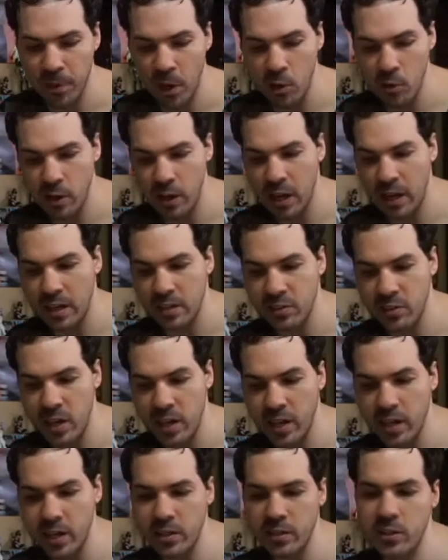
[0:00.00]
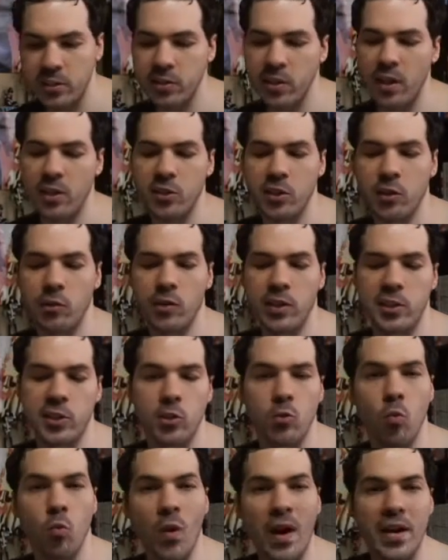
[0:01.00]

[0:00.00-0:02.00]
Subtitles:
Okay, second discussion question.